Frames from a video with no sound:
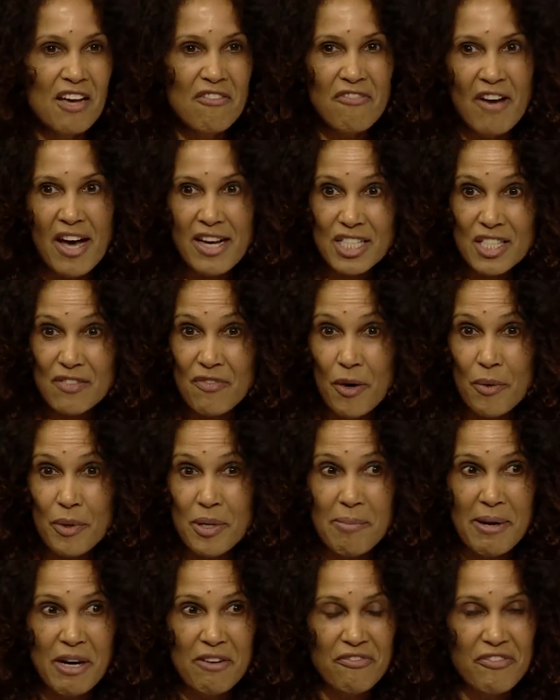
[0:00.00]
Fast forward
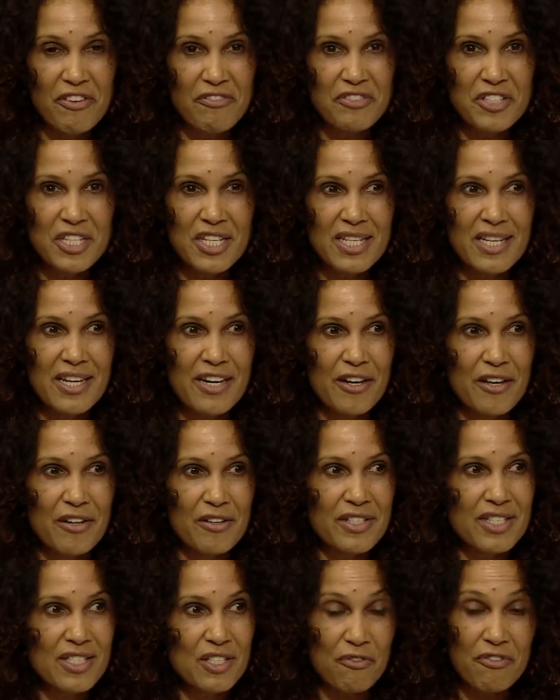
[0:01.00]
about 15
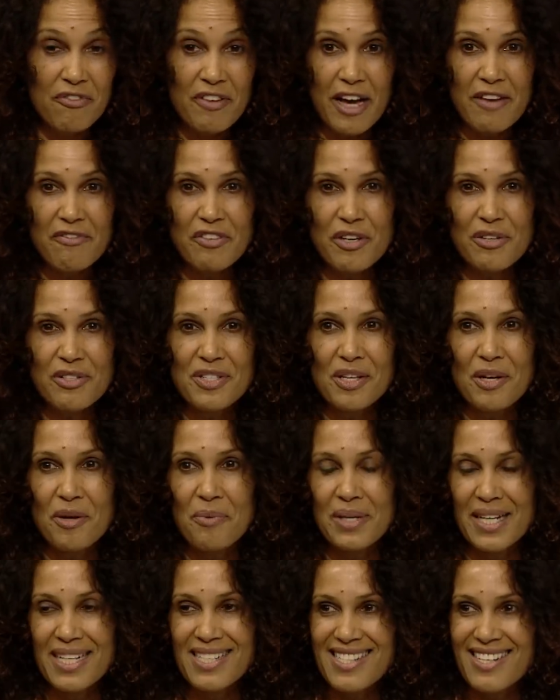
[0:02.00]
years, so 5 years ago,
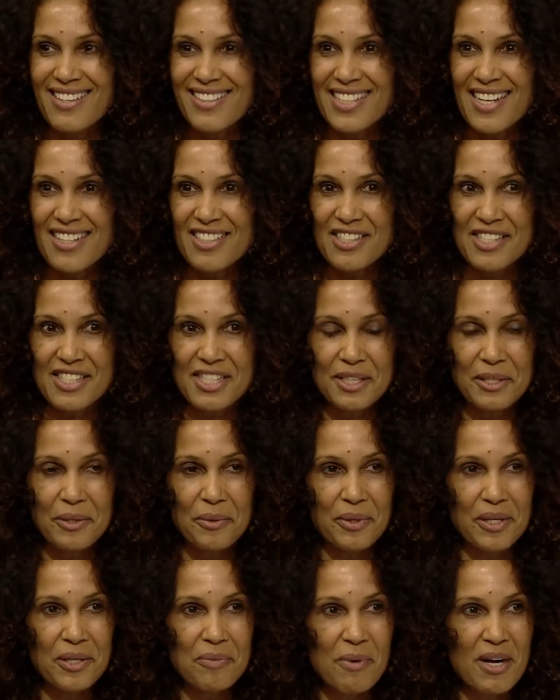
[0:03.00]
when I saw Dr.
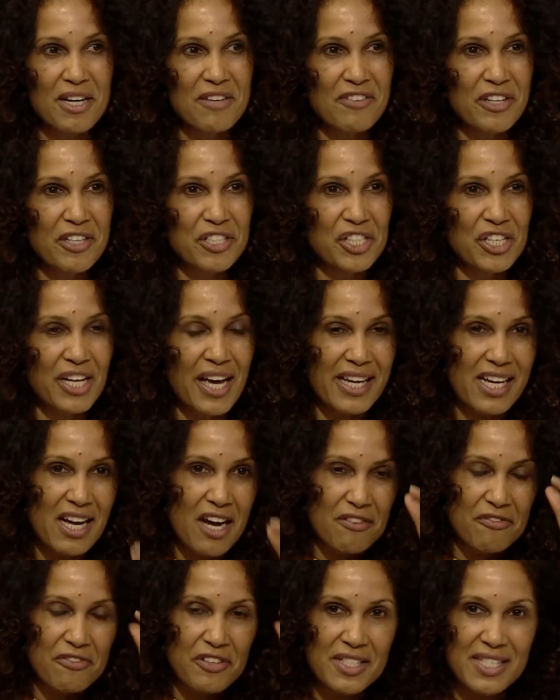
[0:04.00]
Salut at one of our GI
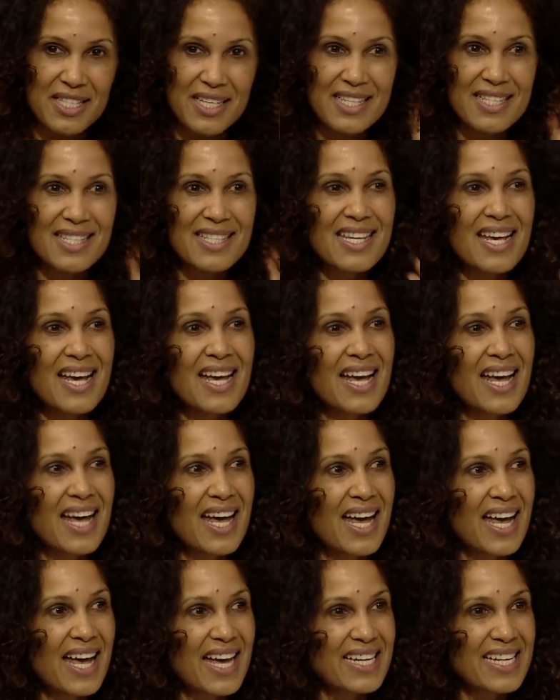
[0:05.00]
conferences,
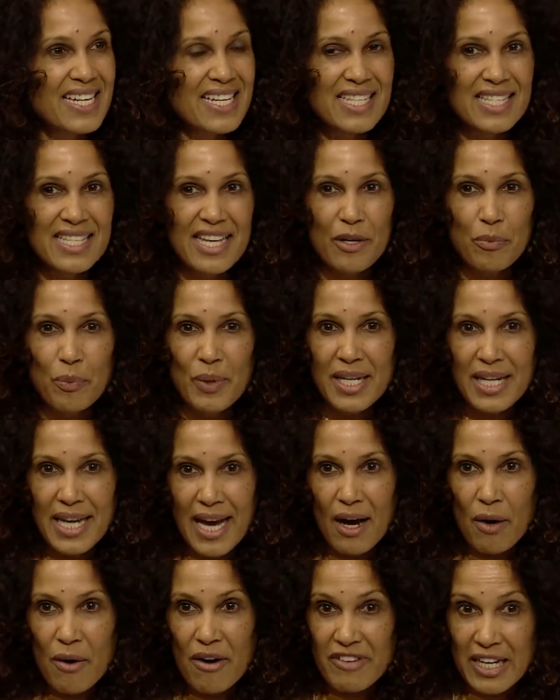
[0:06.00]
and he said, we
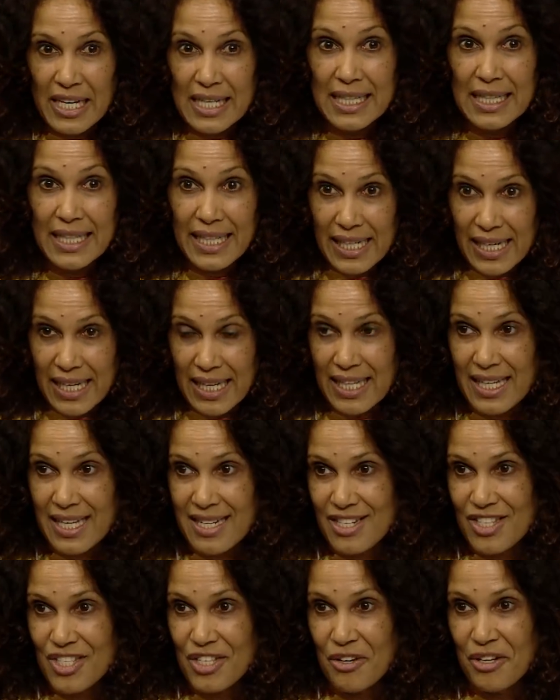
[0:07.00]
now have a clinic
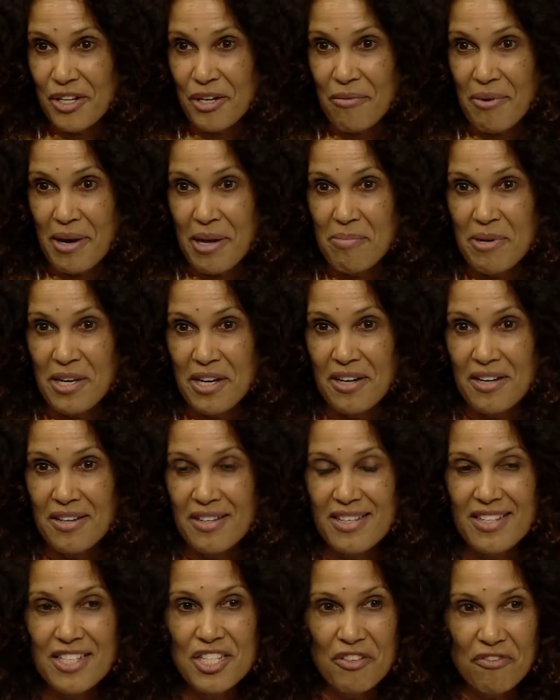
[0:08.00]
in Saudi Arabia
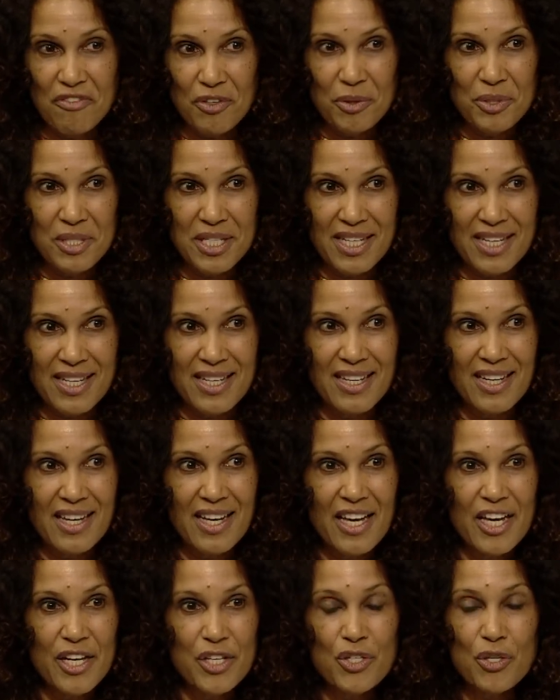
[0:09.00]
devoted
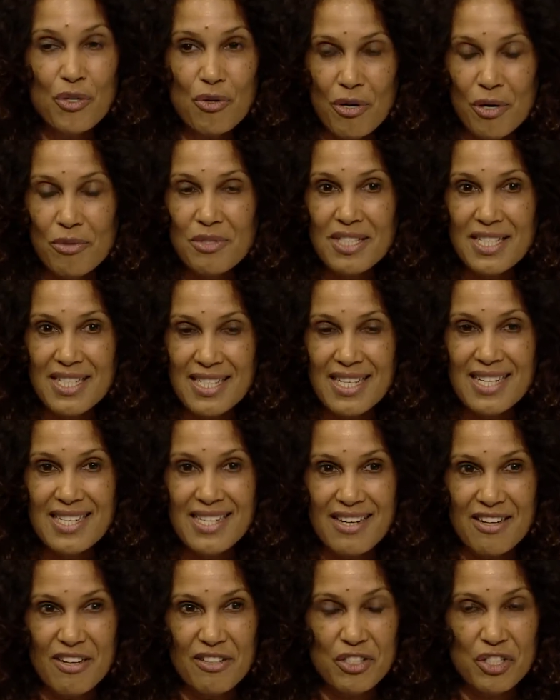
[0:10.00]
to Crohn's disease
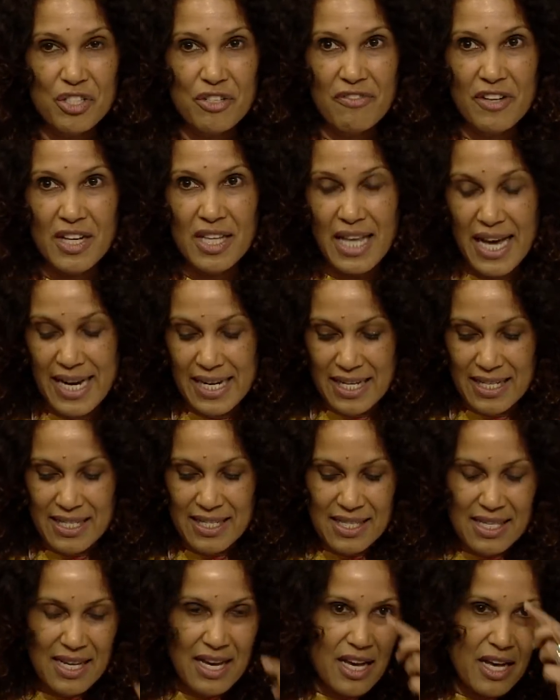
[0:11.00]
and ulcerative
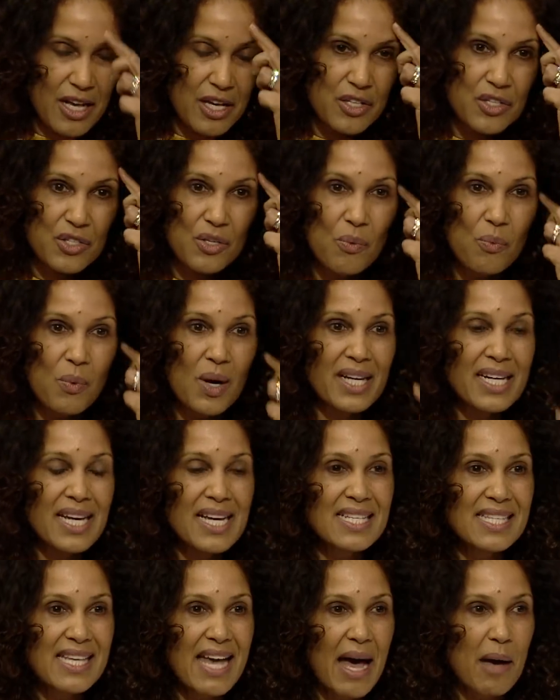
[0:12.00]
colitis. So what
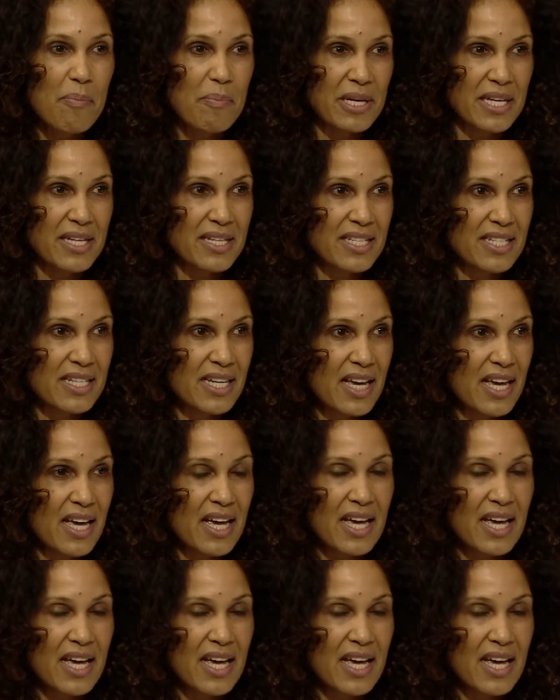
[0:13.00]
has happened?